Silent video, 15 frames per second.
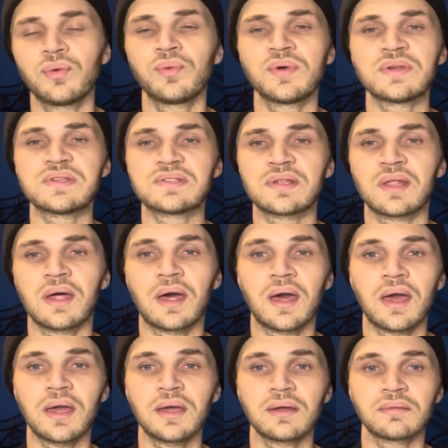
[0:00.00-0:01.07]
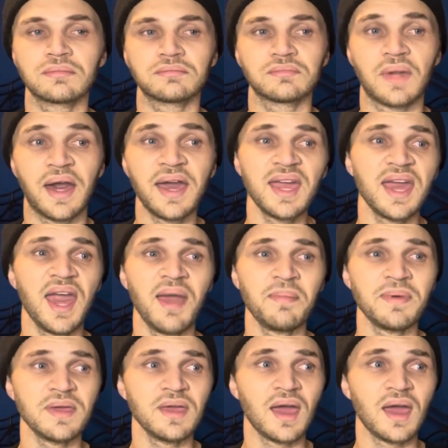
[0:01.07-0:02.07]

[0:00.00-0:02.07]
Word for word: was like, I ain't happy.